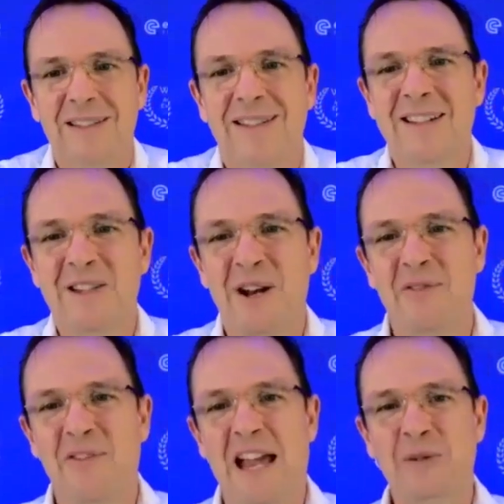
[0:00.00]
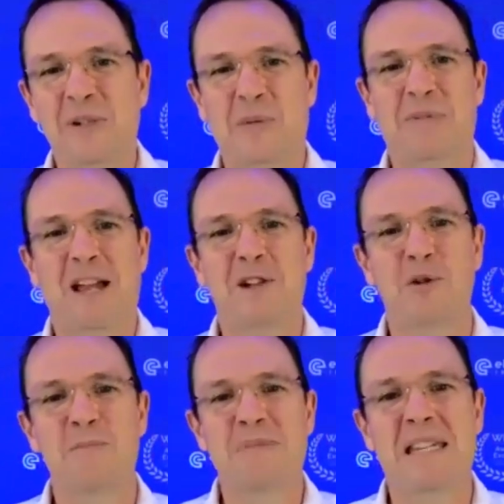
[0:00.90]
if you had to explain to
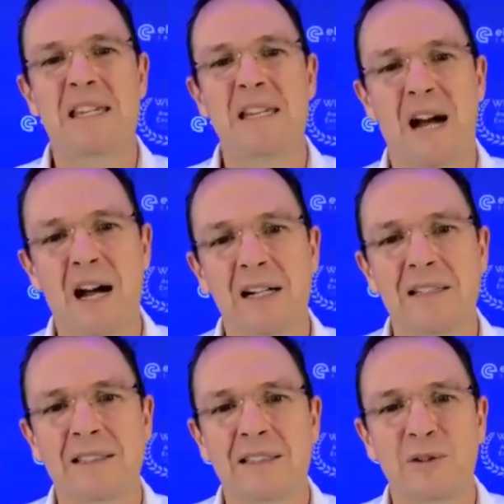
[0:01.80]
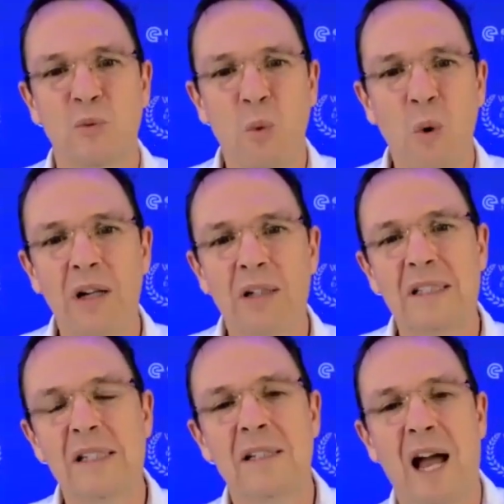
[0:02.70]
a beginner, what
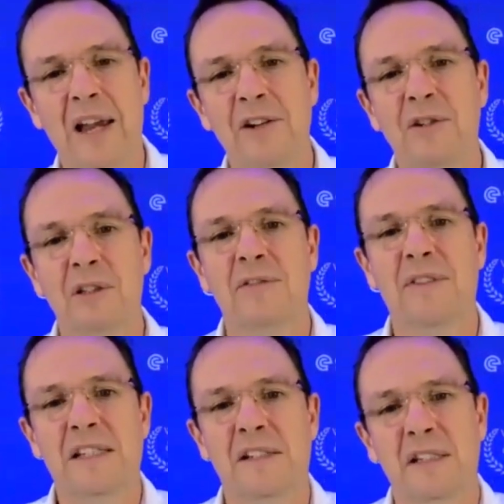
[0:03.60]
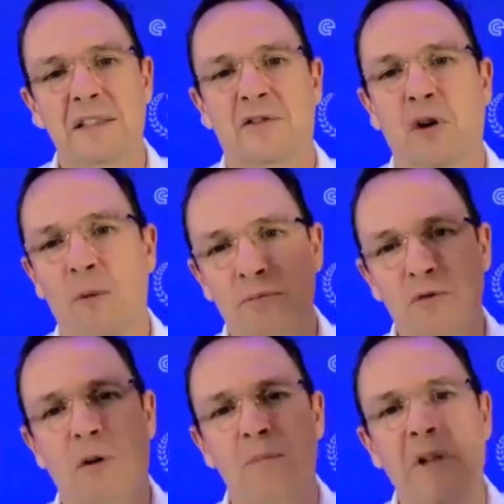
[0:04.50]
is angel investing?
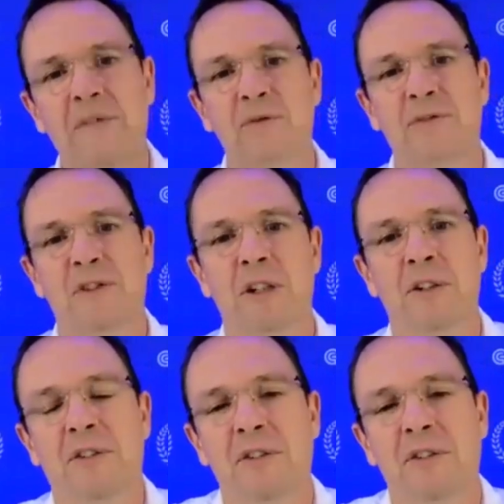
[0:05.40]
Top level first.